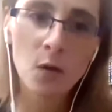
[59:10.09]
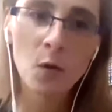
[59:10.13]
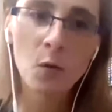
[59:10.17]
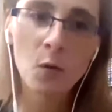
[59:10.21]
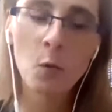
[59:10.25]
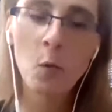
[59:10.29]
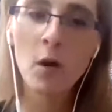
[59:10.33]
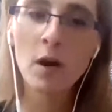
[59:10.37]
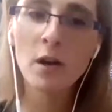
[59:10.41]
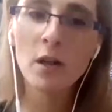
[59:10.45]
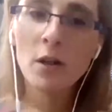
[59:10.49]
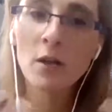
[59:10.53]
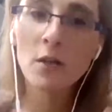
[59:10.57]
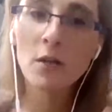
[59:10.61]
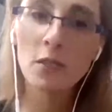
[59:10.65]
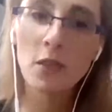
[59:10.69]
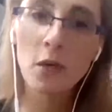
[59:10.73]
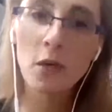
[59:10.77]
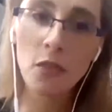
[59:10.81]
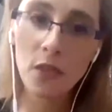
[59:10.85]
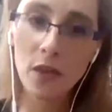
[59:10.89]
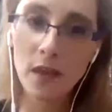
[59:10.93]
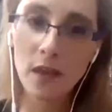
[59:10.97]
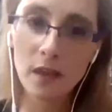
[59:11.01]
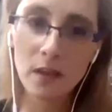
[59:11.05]
Who are
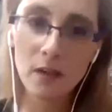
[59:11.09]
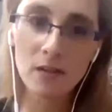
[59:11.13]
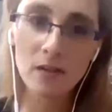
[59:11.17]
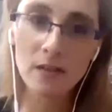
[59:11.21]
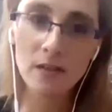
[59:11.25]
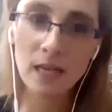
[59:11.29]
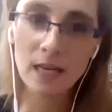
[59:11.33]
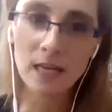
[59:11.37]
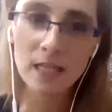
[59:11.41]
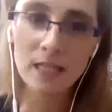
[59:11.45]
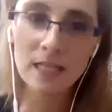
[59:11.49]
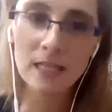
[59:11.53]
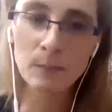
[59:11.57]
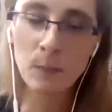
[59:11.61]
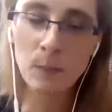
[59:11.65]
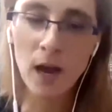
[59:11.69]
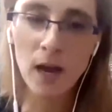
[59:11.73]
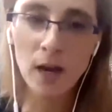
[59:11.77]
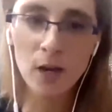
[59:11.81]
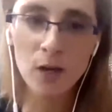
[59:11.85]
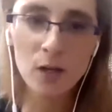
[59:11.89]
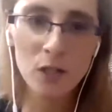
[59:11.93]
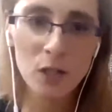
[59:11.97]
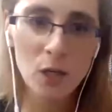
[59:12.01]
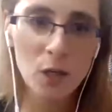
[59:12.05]
the thinkers that
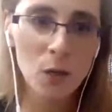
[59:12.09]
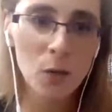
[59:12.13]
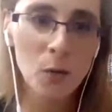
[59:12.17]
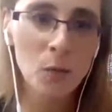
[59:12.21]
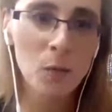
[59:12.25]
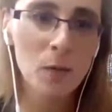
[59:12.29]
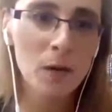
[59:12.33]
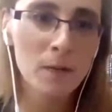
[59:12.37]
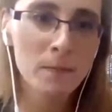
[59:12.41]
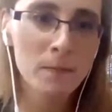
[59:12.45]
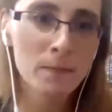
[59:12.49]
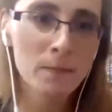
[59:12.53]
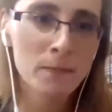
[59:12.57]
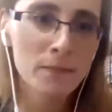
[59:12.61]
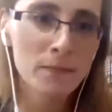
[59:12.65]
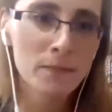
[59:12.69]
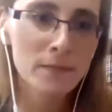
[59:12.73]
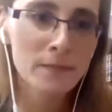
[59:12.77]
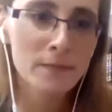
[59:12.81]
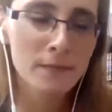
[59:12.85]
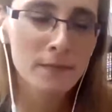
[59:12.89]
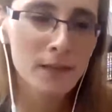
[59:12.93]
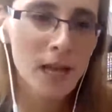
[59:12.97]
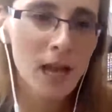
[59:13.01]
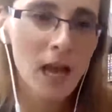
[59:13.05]
inspire you?
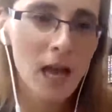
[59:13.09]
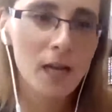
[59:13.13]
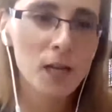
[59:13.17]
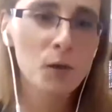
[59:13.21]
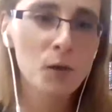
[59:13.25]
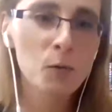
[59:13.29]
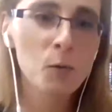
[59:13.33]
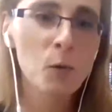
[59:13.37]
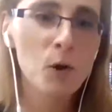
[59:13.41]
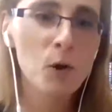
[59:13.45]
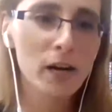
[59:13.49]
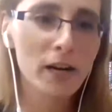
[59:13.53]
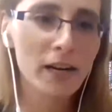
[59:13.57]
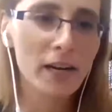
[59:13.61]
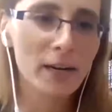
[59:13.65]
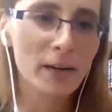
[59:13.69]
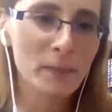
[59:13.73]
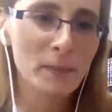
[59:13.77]
How do you work?